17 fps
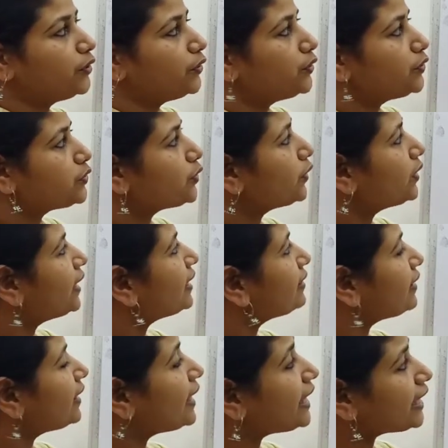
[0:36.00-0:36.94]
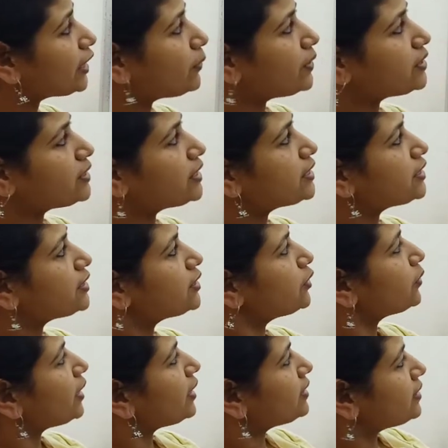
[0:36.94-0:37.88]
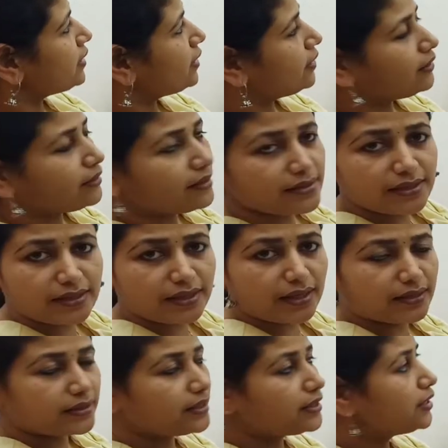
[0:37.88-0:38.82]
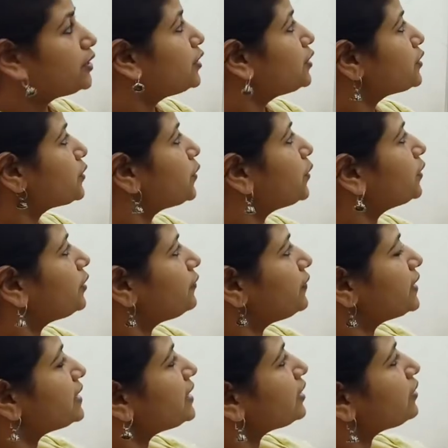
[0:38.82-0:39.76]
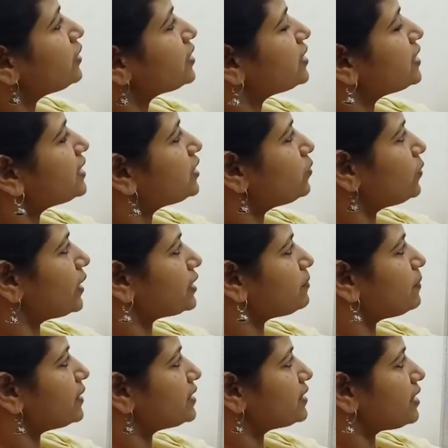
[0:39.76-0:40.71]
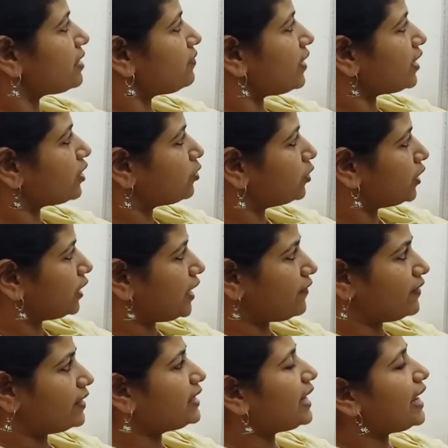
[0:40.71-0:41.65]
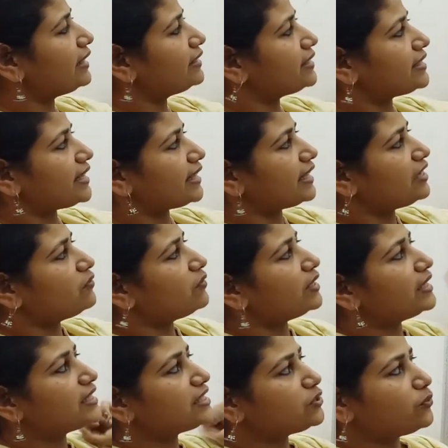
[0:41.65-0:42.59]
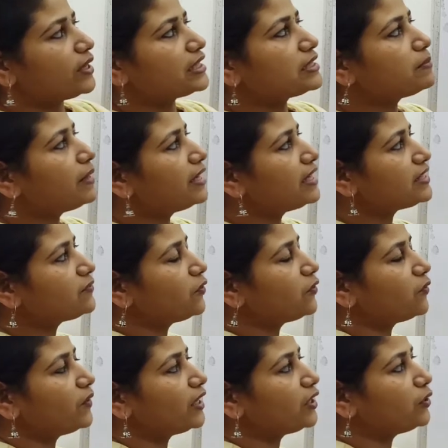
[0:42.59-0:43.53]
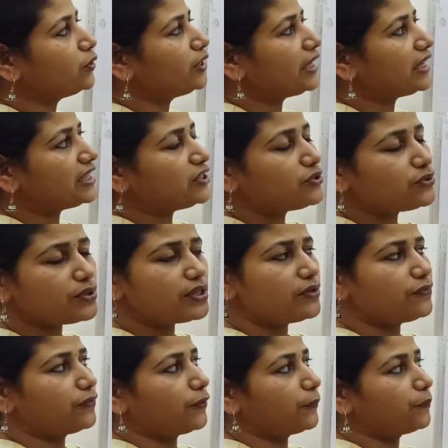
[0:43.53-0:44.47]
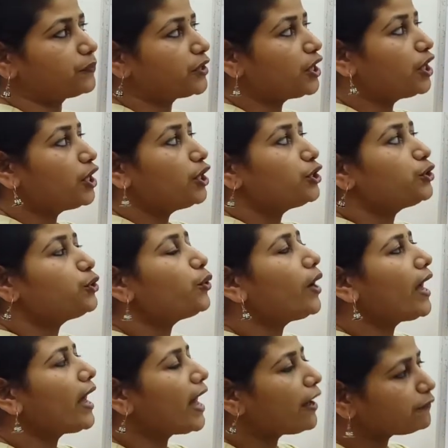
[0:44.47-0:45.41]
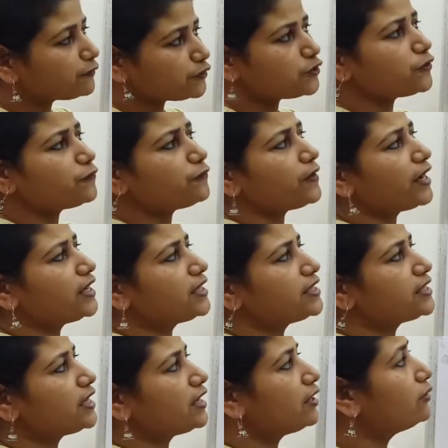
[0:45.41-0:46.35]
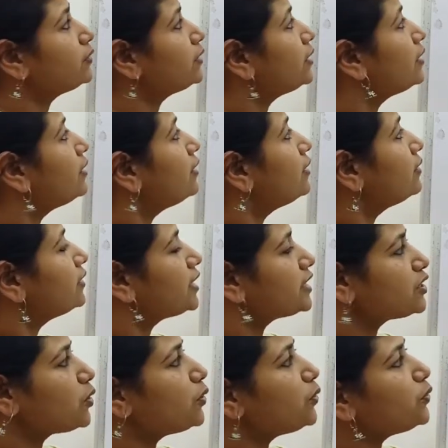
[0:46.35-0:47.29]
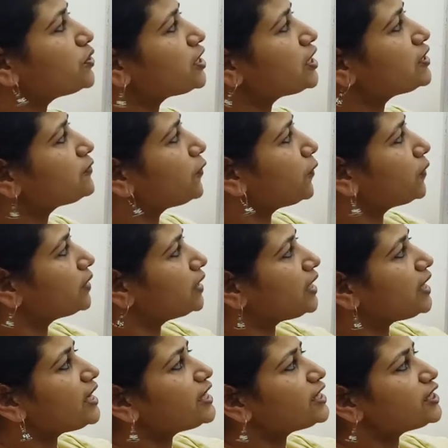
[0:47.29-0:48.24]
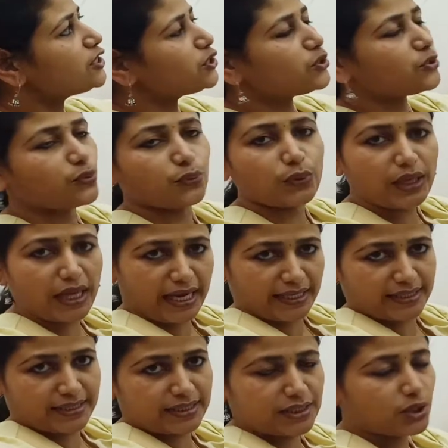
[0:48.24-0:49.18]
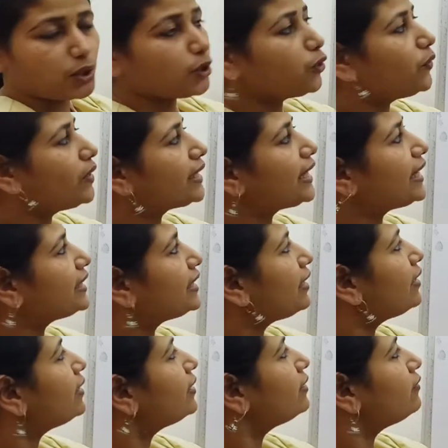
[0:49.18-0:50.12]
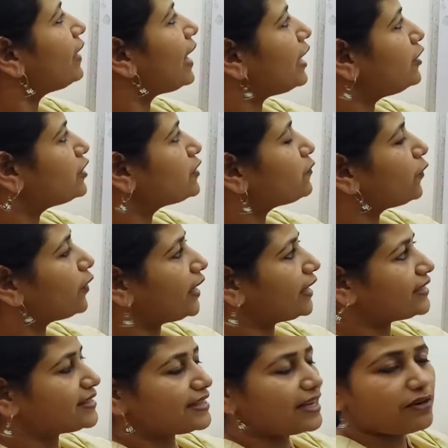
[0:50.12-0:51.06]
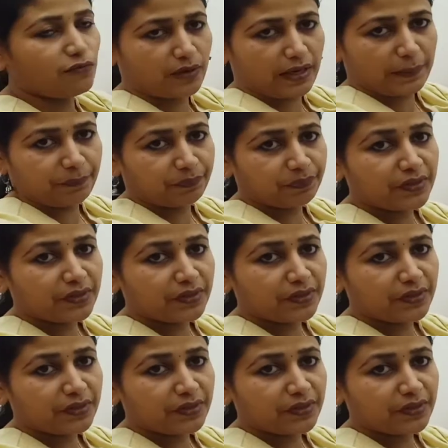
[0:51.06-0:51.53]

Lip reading: So here three equations you can see, isn't it? So the first equation is 2x plus 3y equal to 11 and the second one is 2x minus 4y equal to negative 24. You have to find out the solutions for these two lines. So you will get the values for x and y.